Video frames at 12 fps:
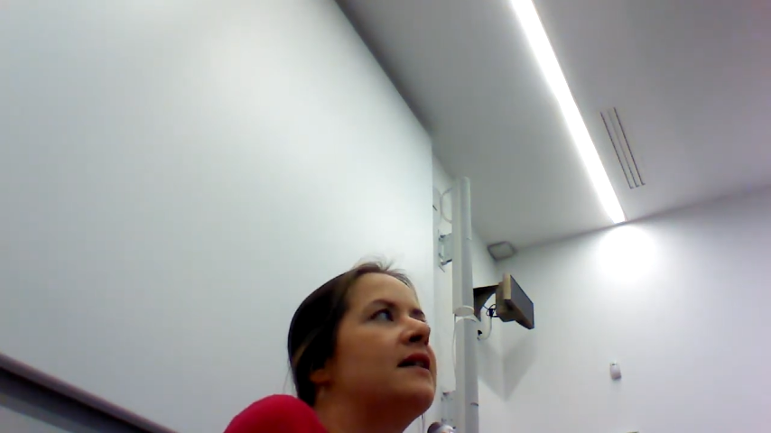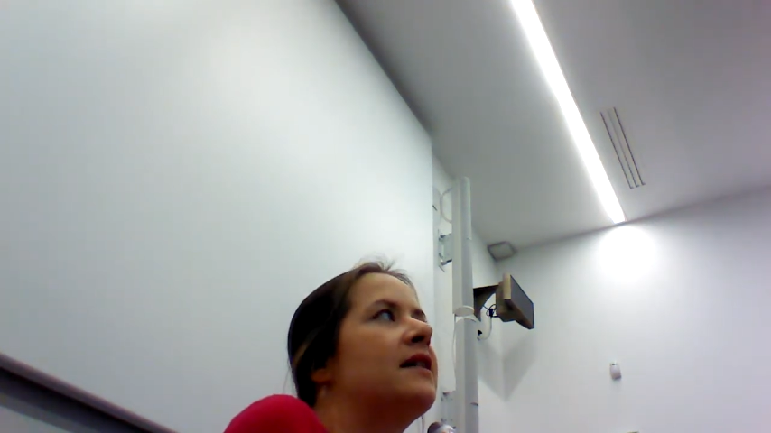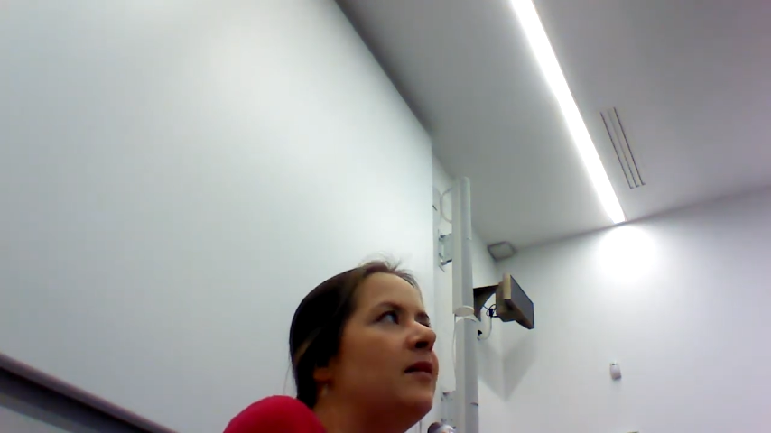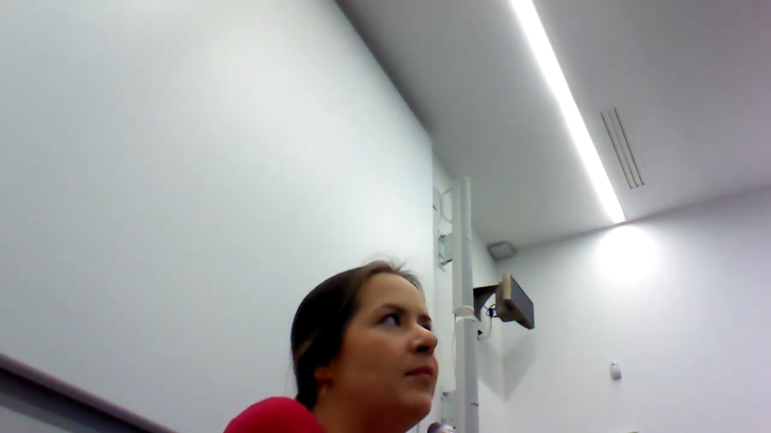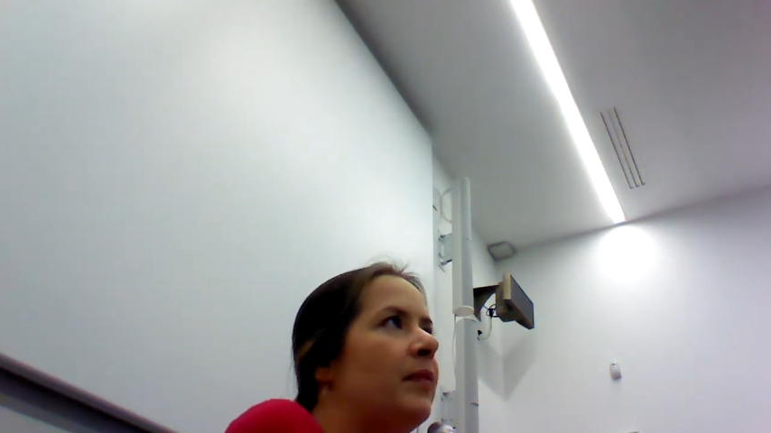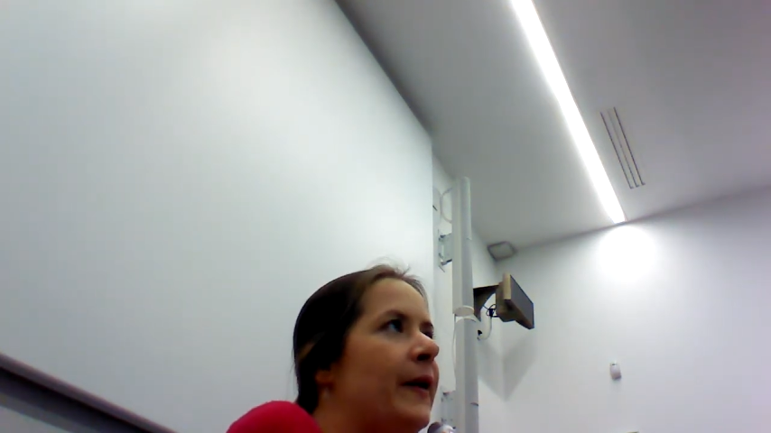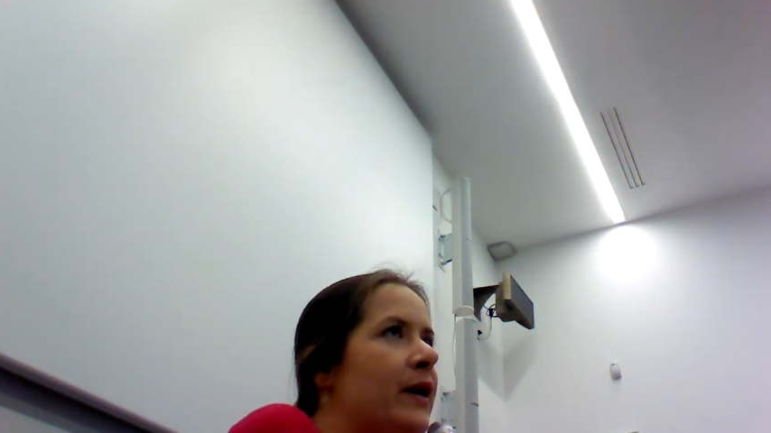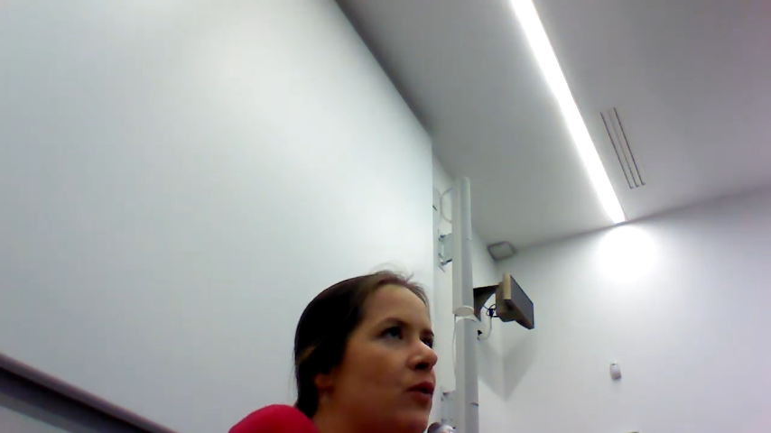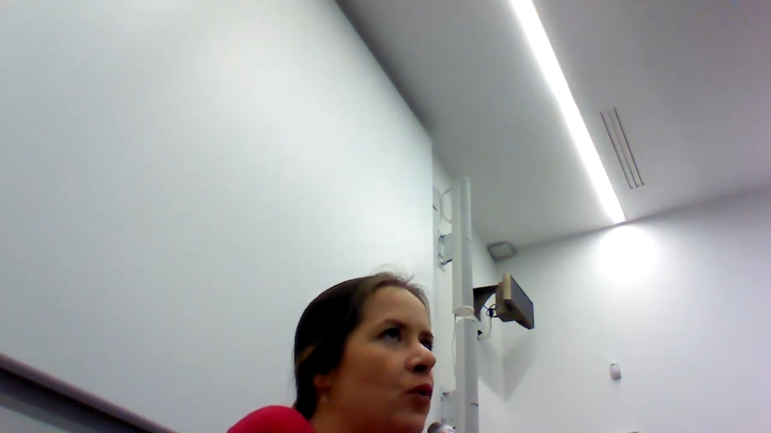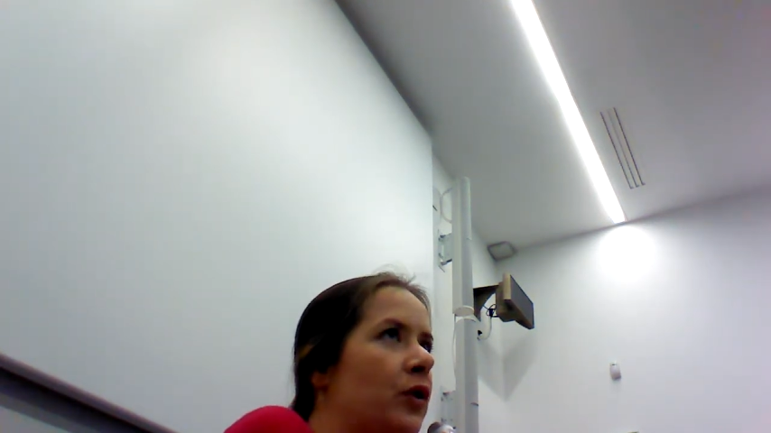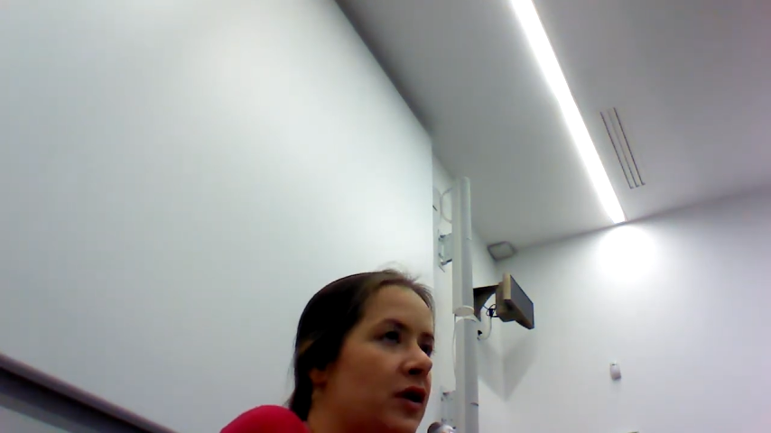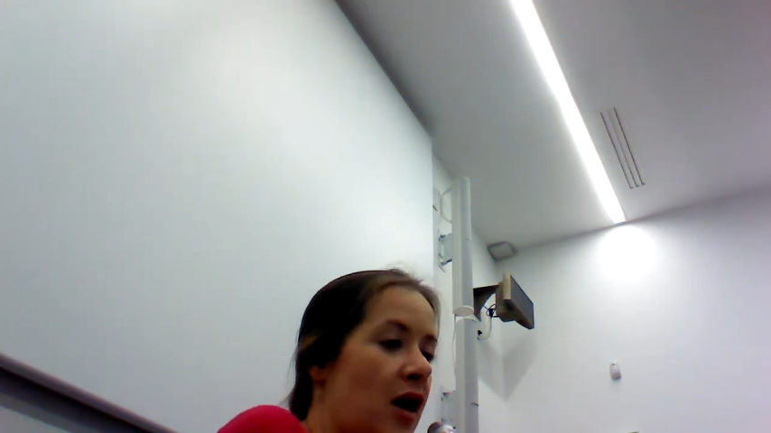It
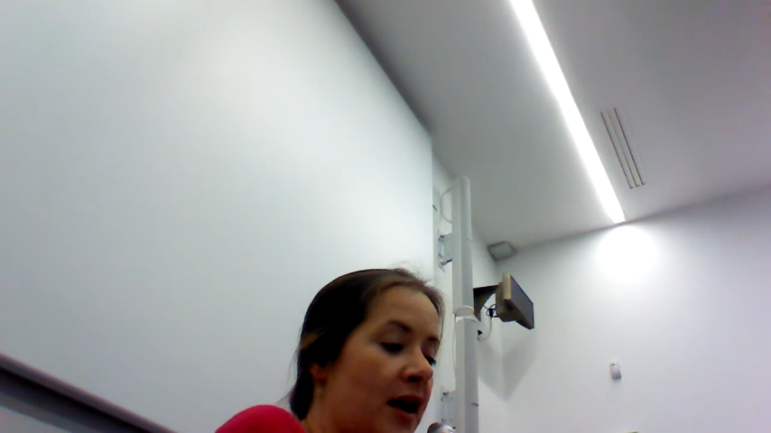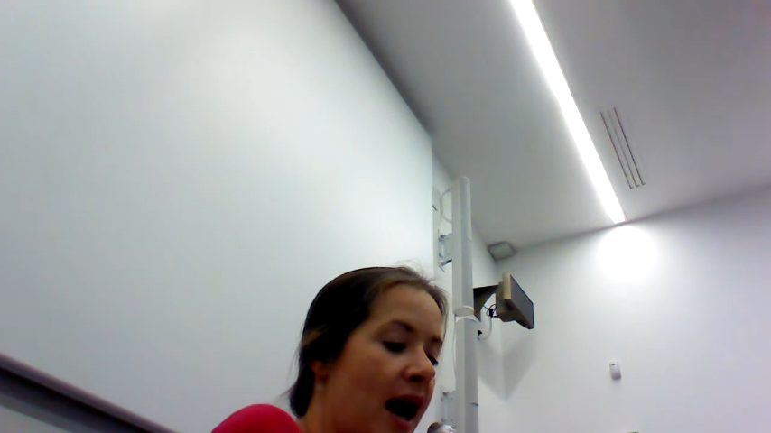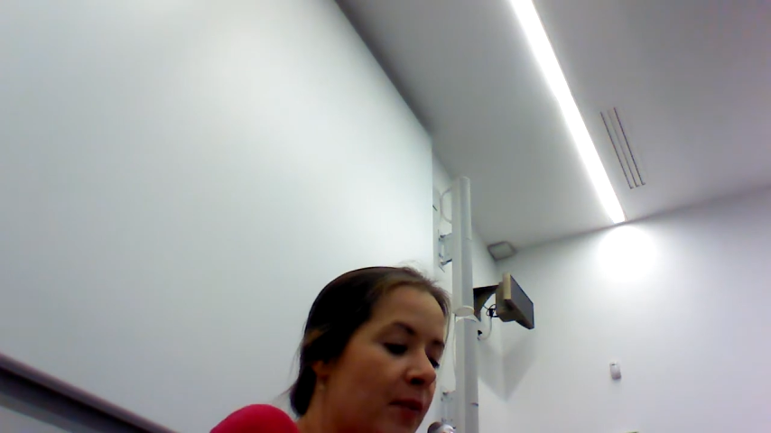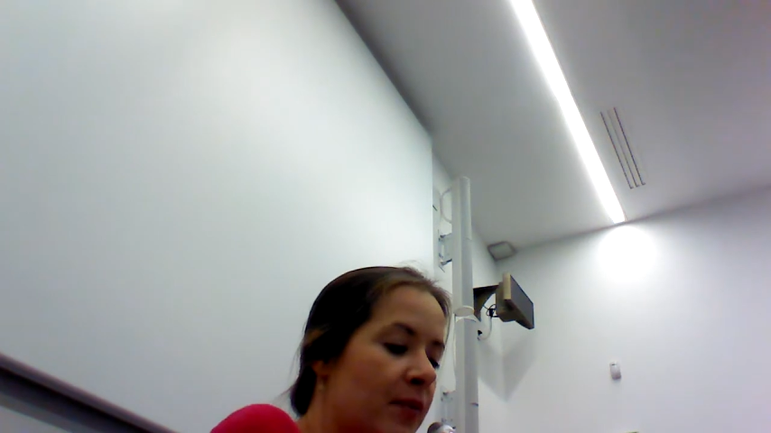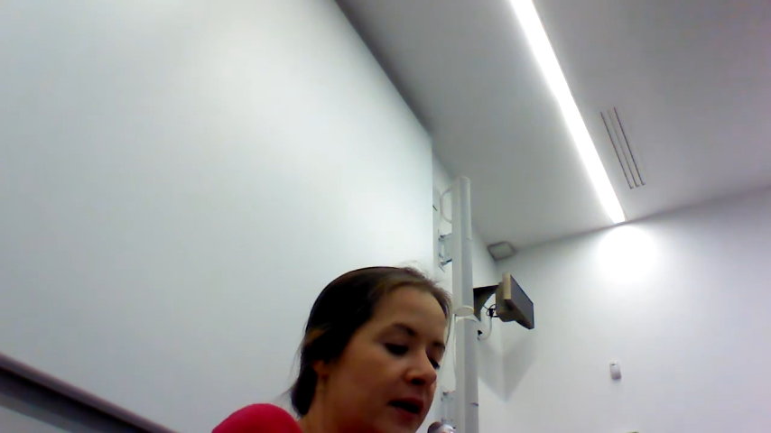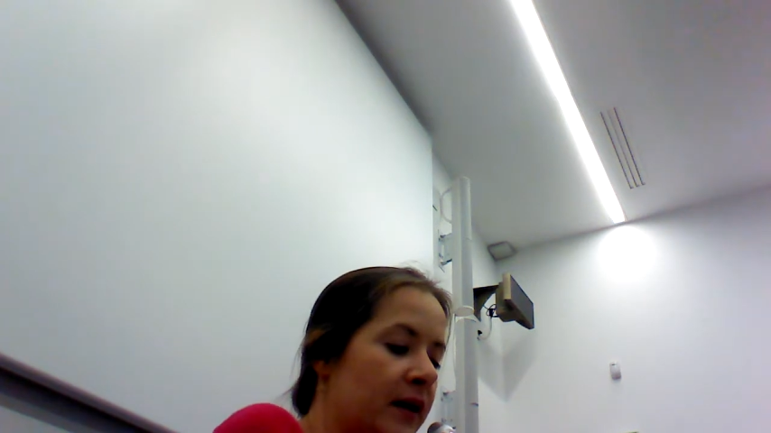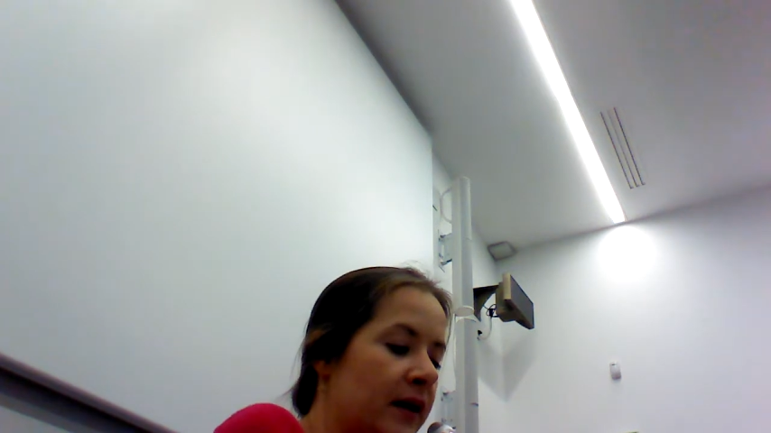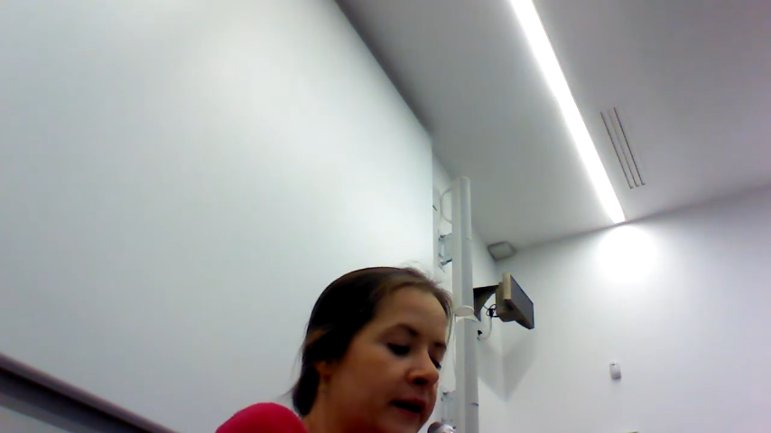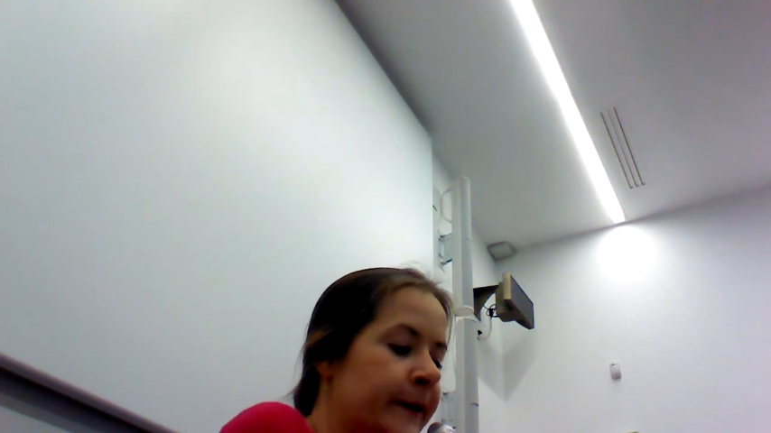simply would not happen.